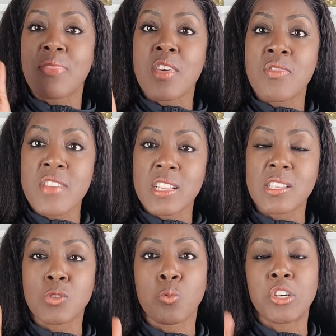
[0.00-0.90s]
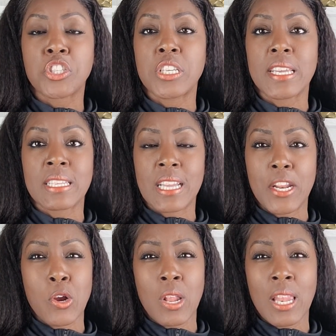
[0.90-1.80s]
then this is where she can let
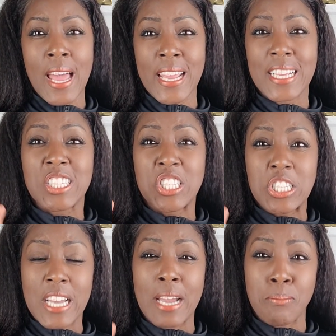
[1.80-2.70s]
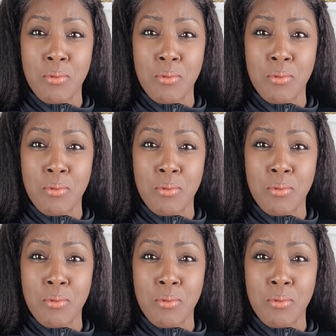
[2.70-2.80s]
her light shine